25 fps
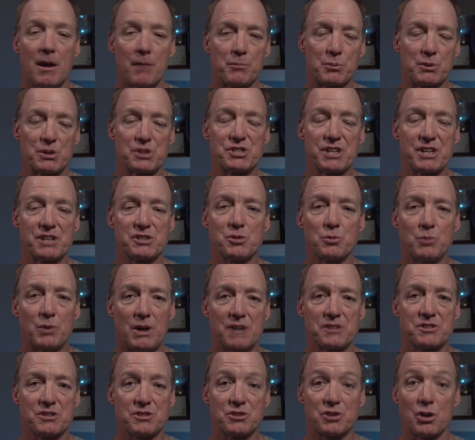Appreciate you
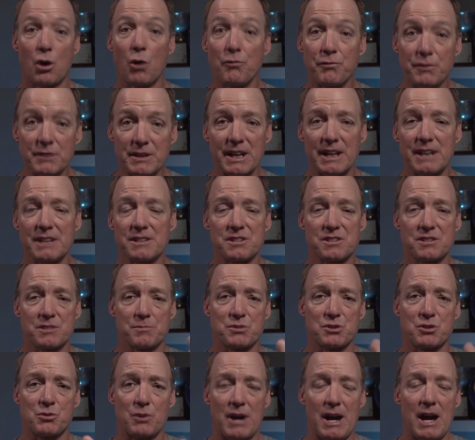watching. Don't forget,
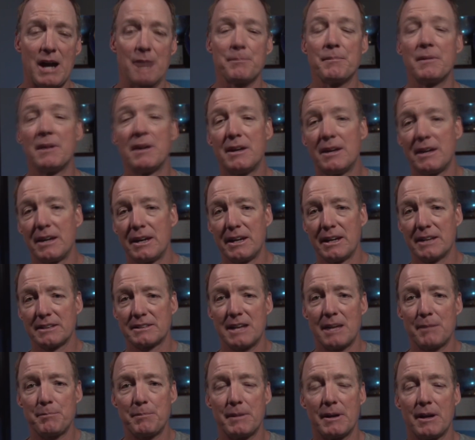subscribe, hit
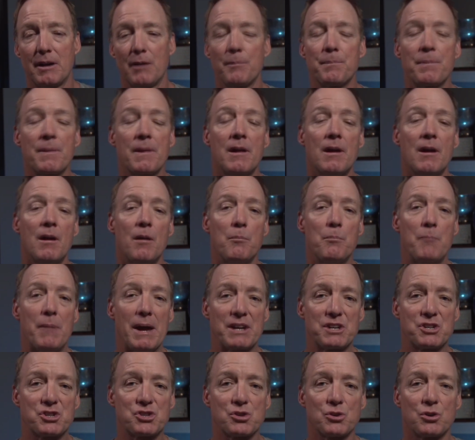that bell.
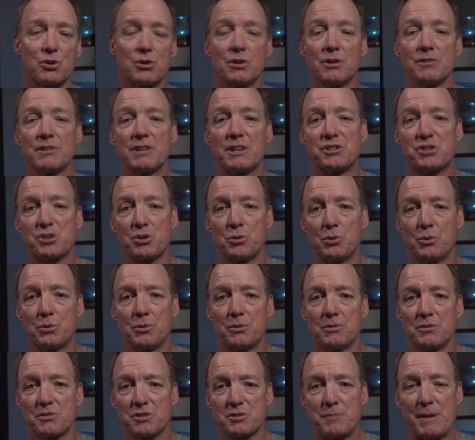Make sure that you
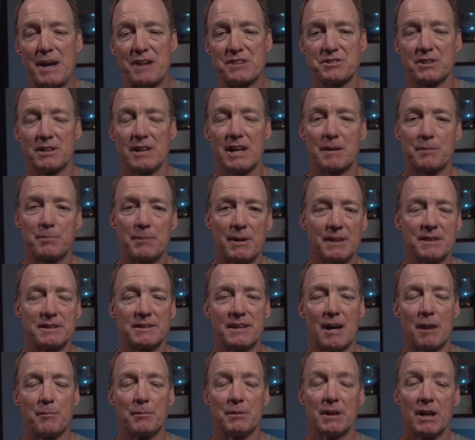smash the like button
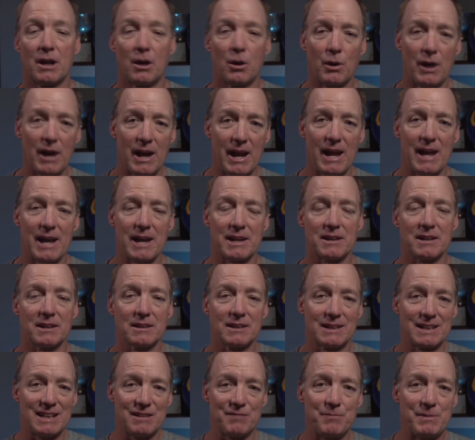down below and
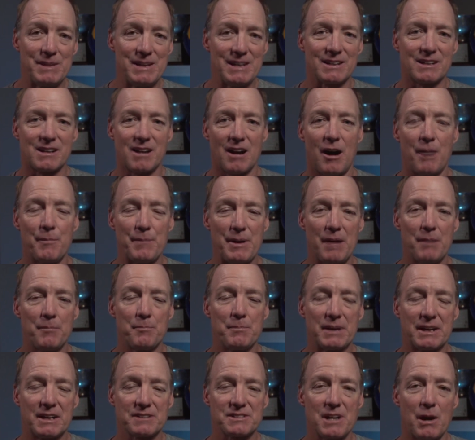leave me a comment
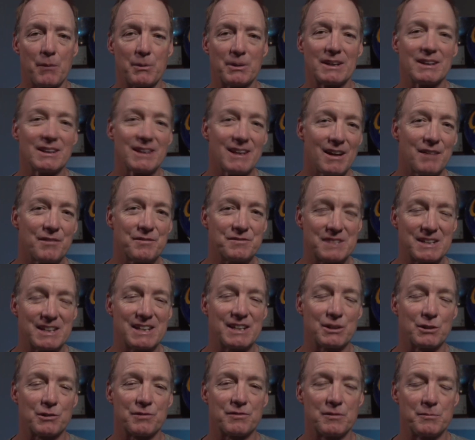because I would love to
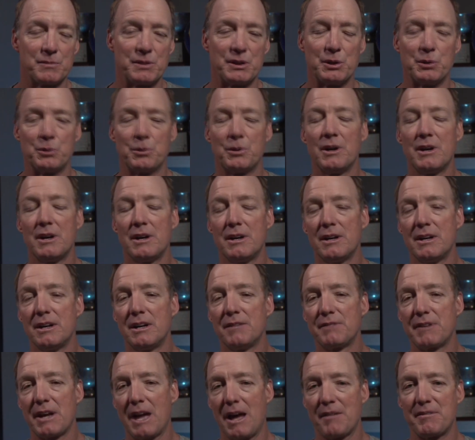hear from you.
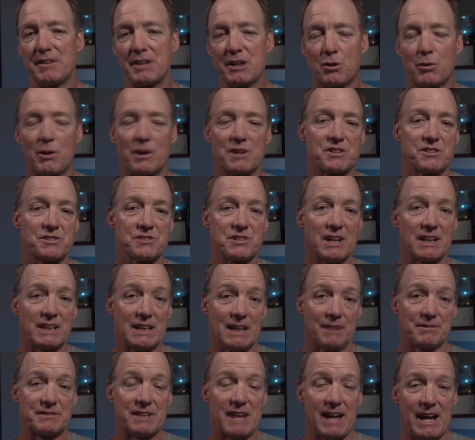If you have any questions, I'd
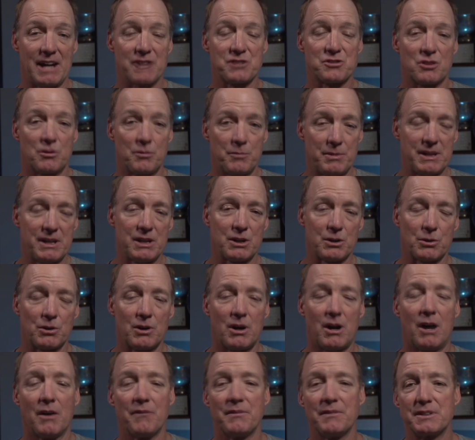love to answer them here
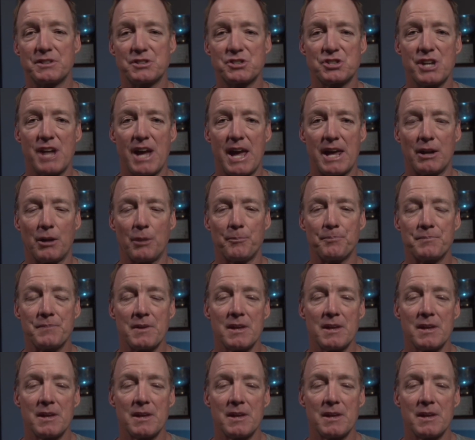on the channel.